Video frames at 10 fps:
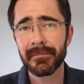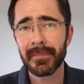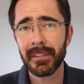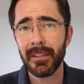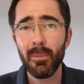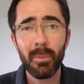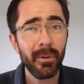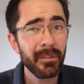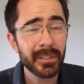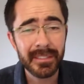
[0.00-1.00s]
The whole
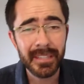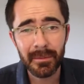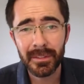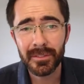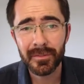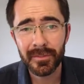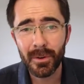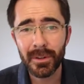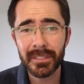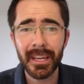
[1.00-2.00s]
point of what the Sabbath is
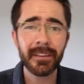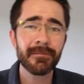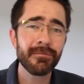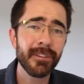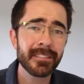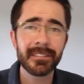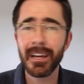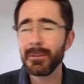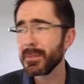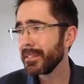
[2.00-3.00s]
for, a day of rest, a
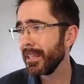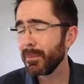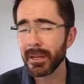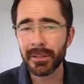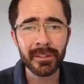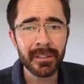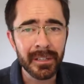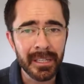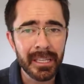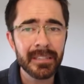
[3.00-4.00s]
time to celebrate who
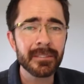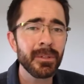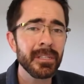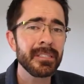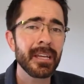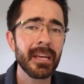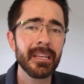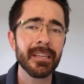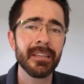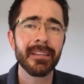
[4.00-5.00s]
God is and what he's
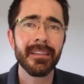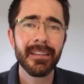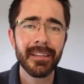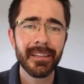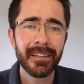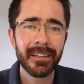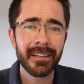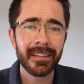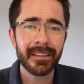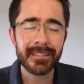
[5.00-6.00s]
done.
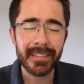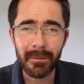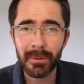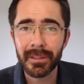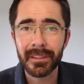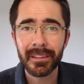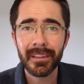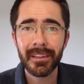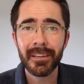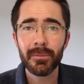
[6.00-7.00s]
The Sabbath
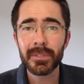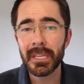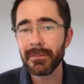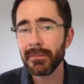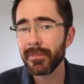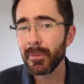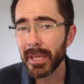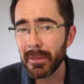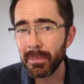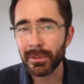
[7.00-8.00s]
was given for
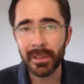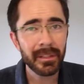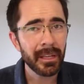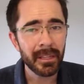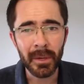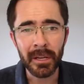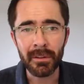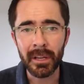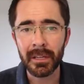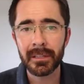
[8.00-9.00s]
people, not the other way around.